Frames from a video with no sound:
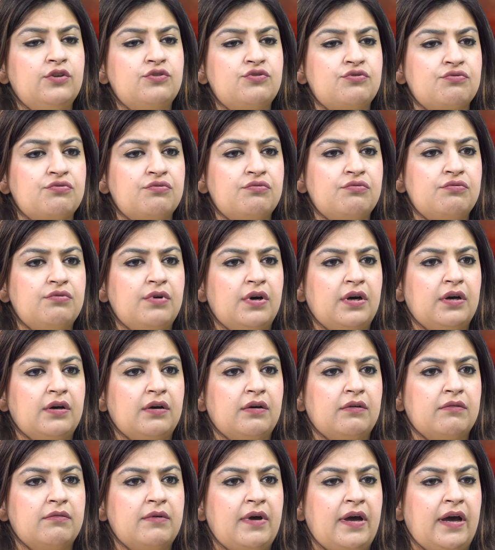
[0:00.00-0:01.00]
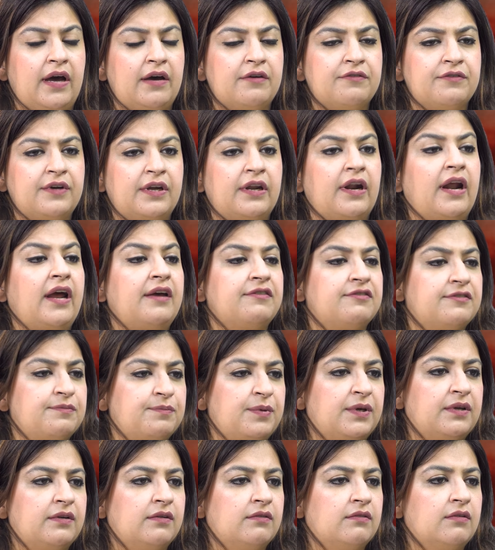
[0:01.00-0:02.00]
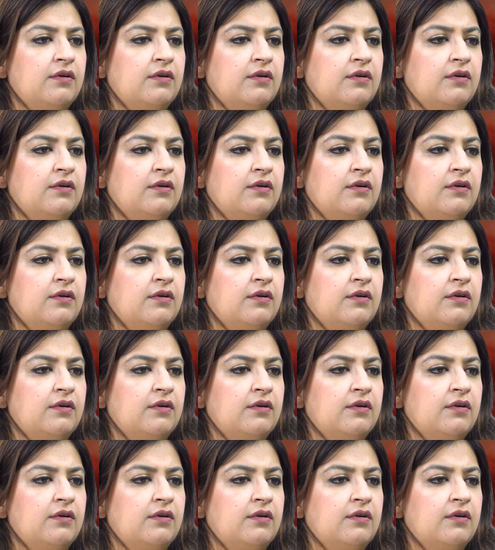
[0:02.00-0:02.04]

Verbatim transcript: to uh, have a grasp